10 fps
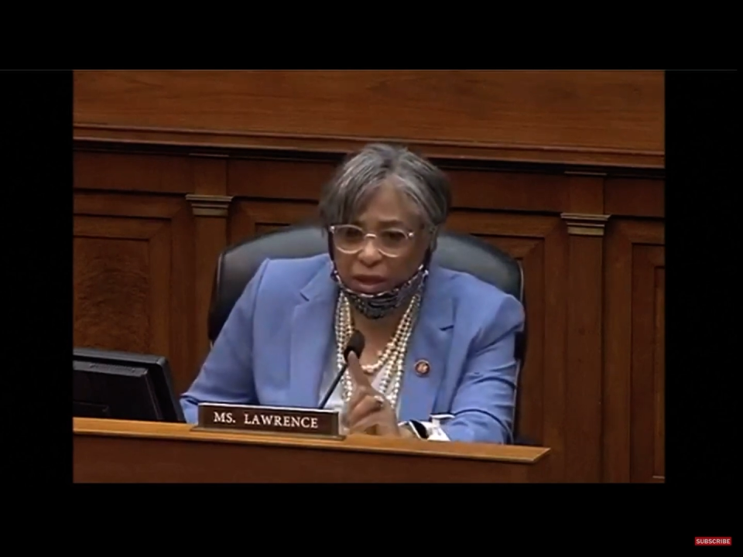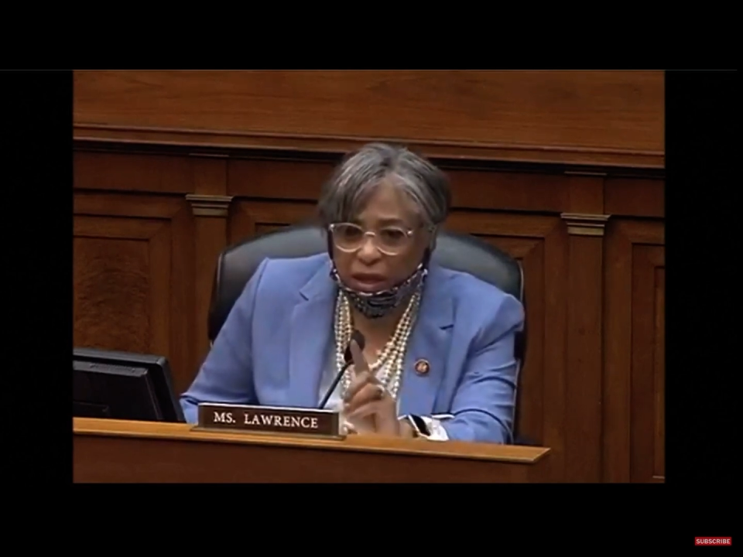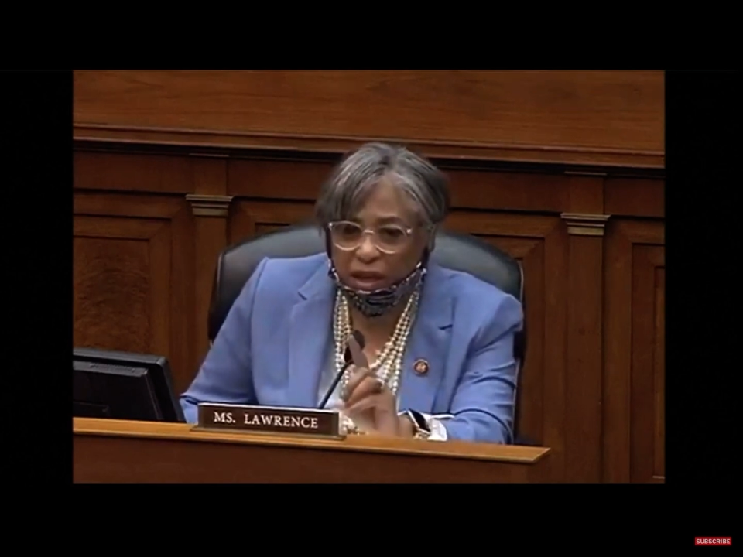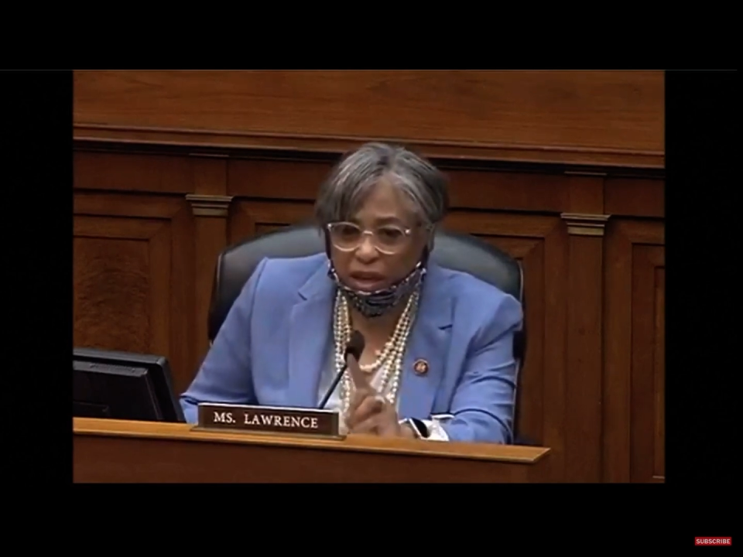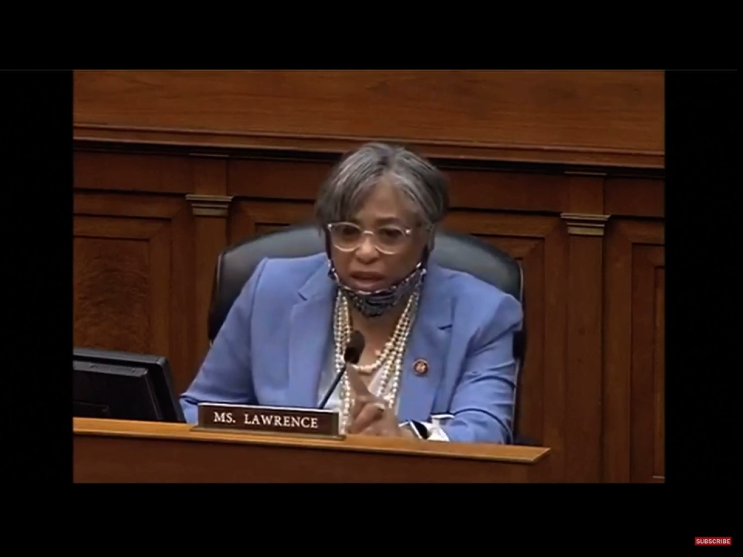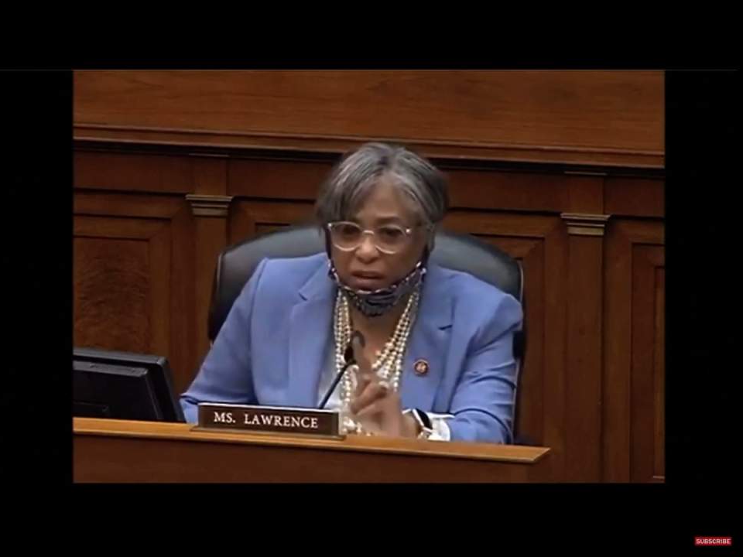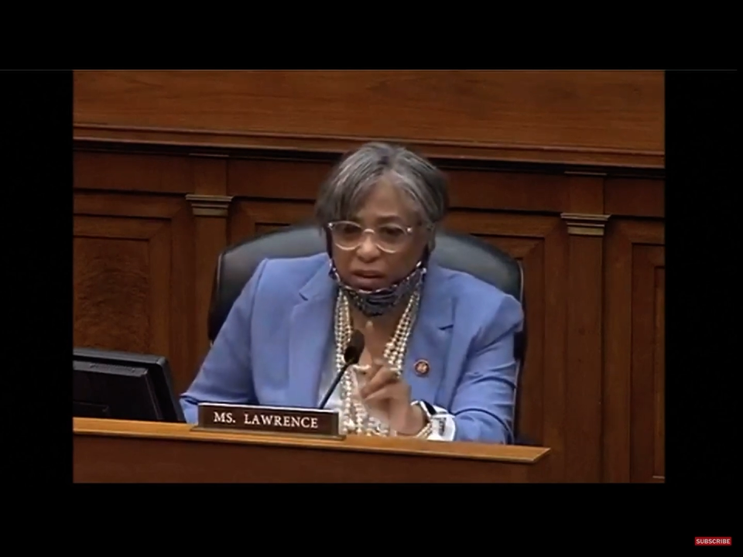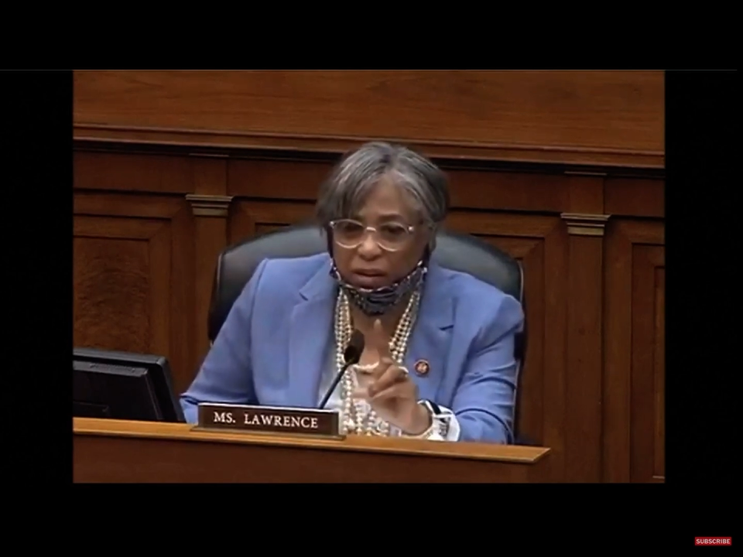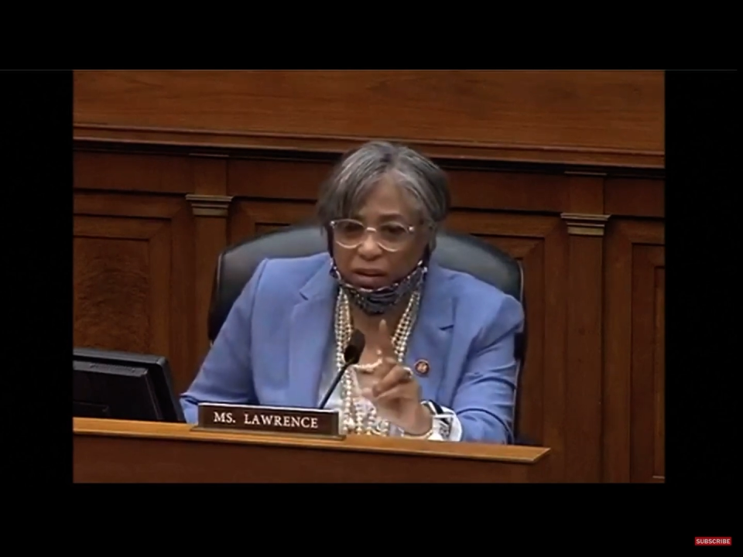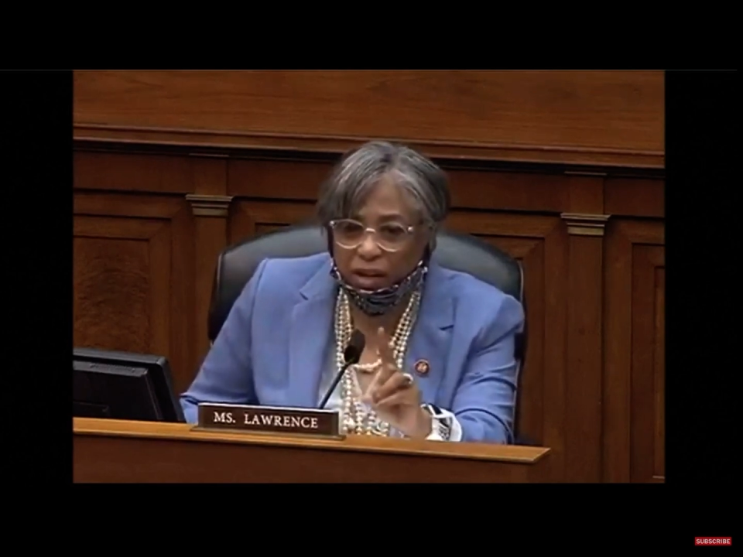A
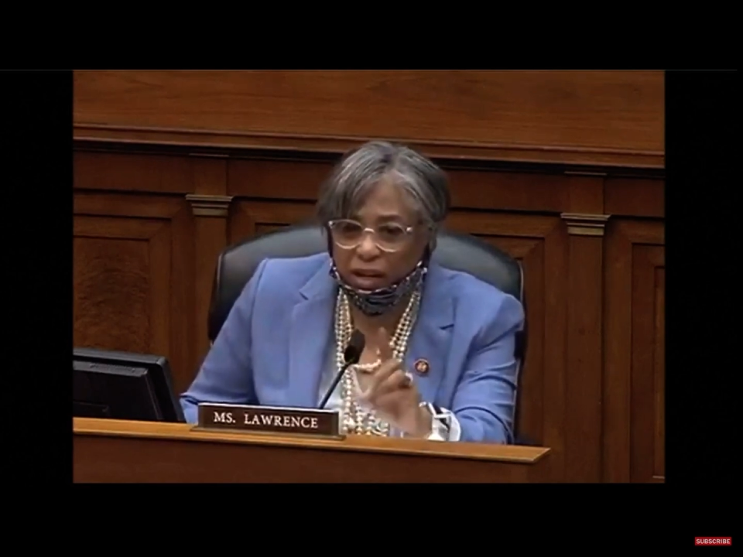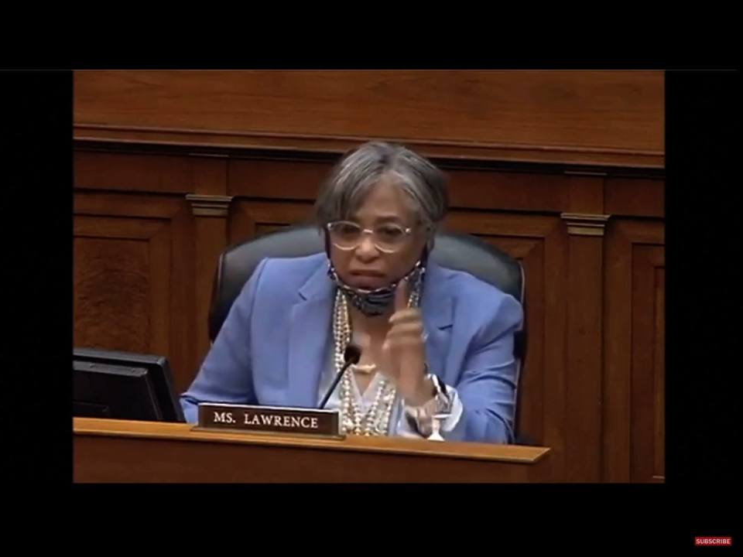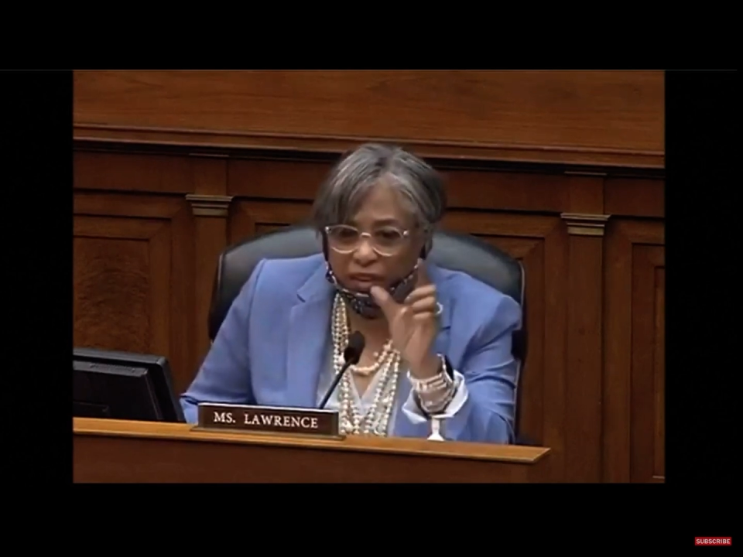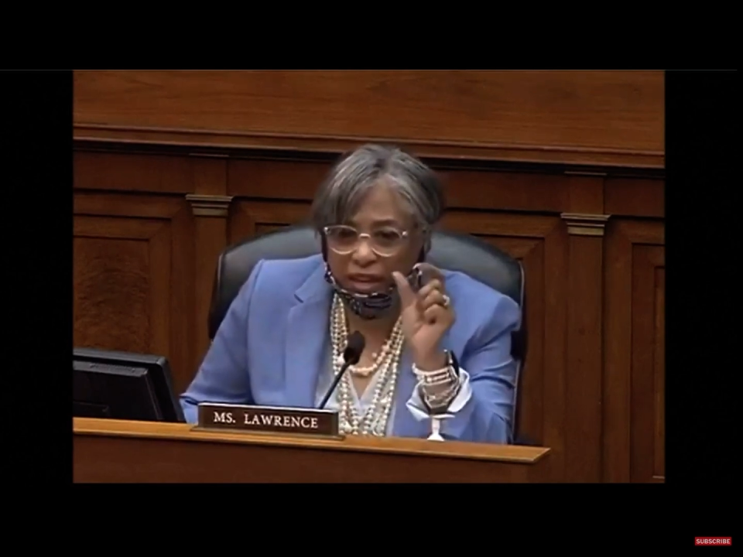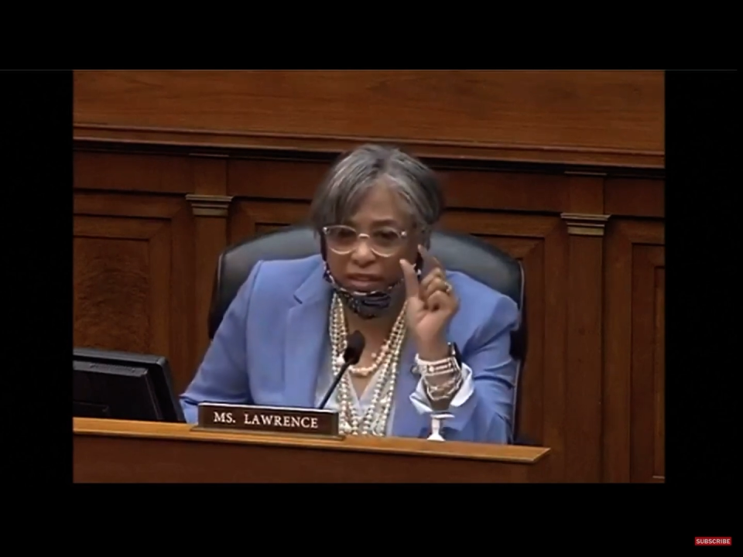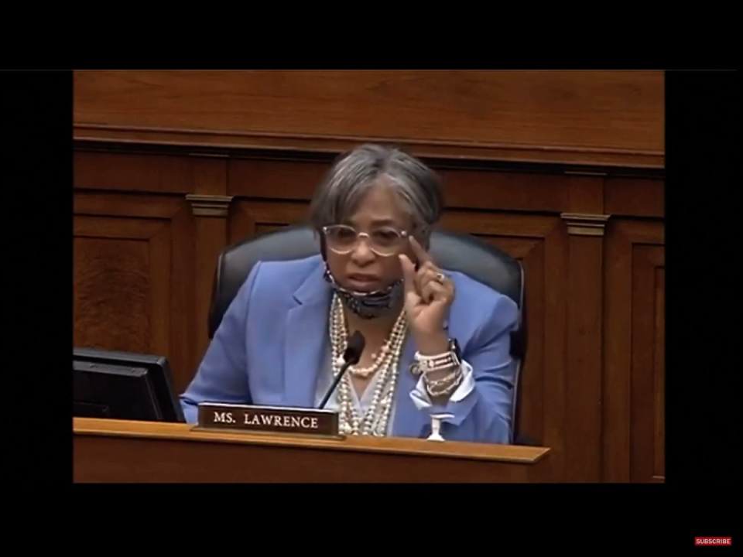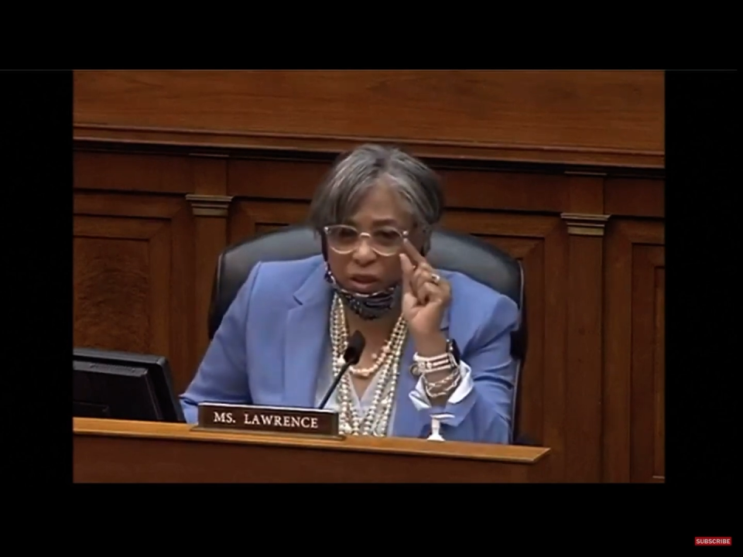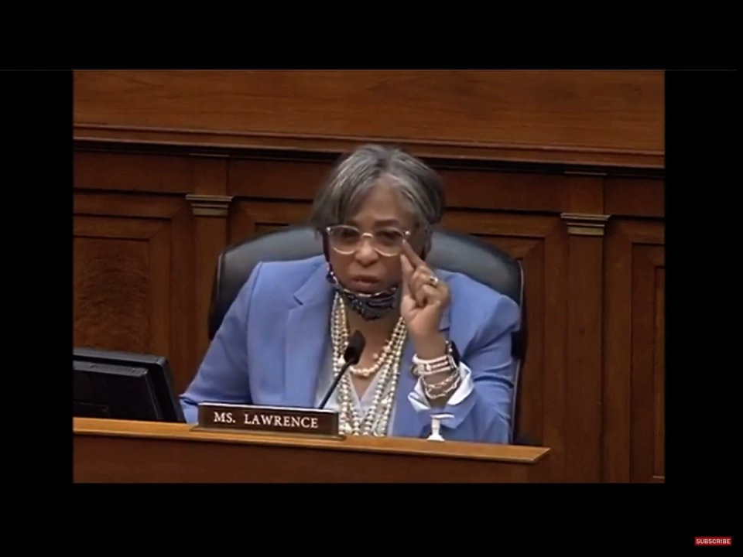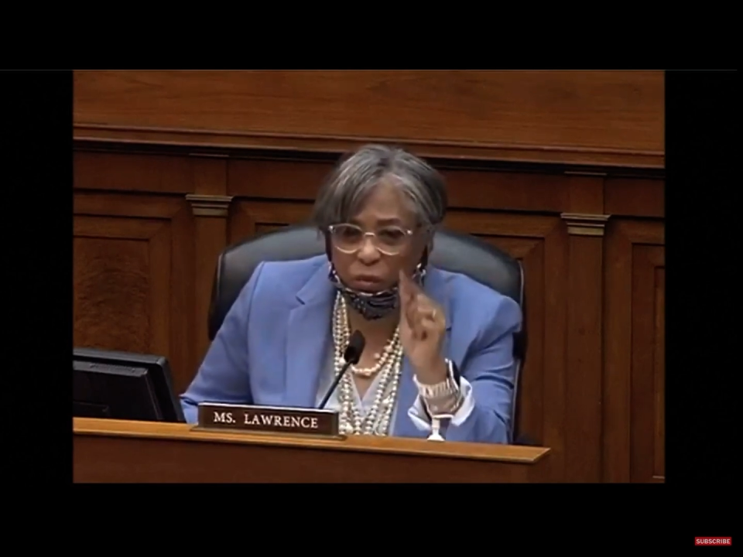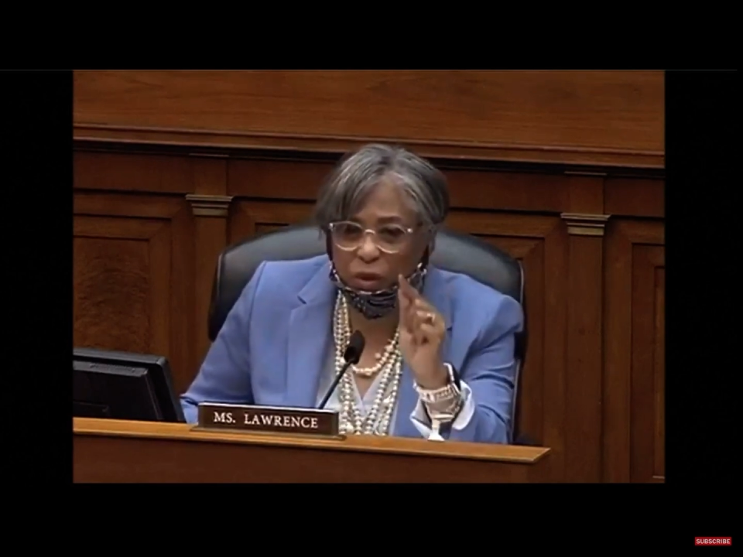carrier, if he has
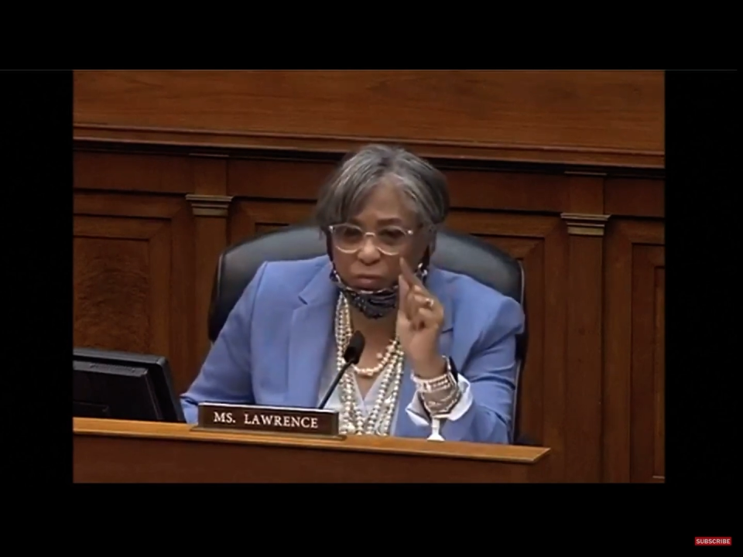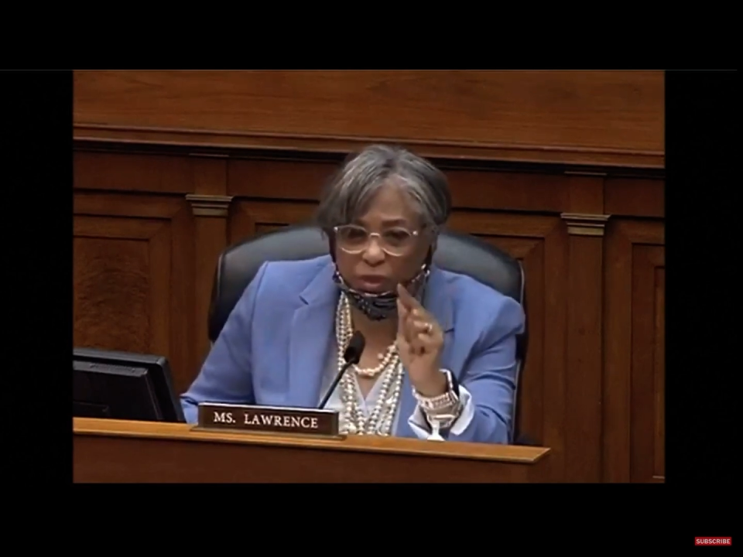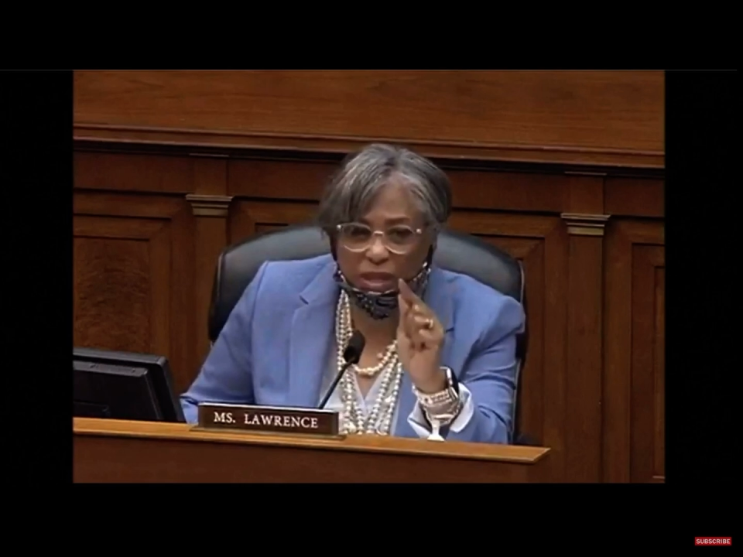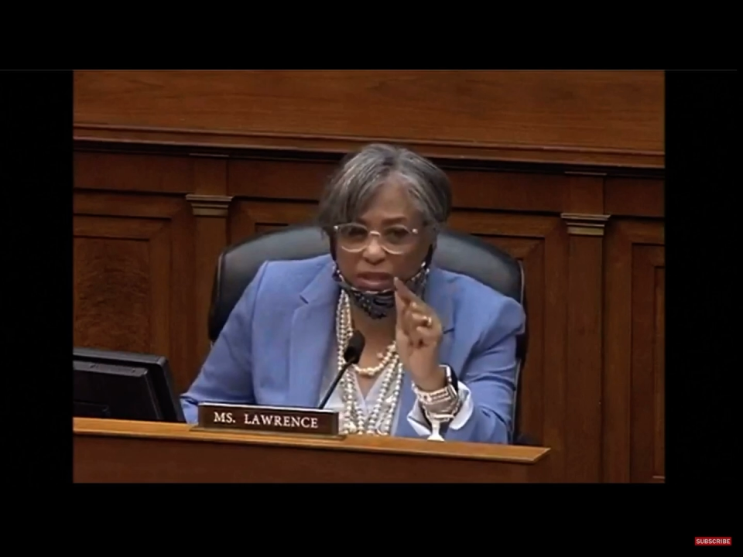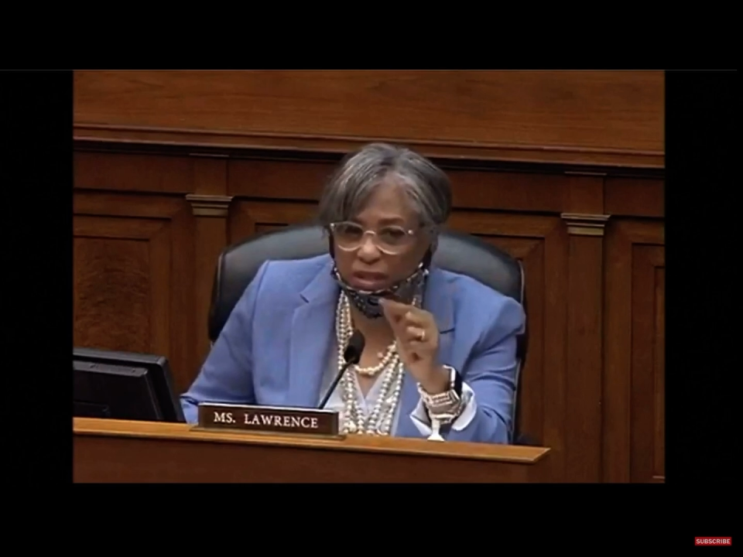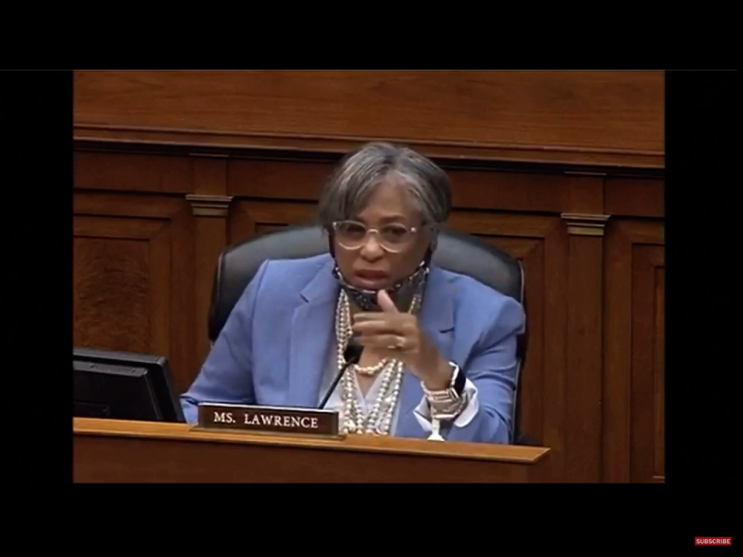only one piece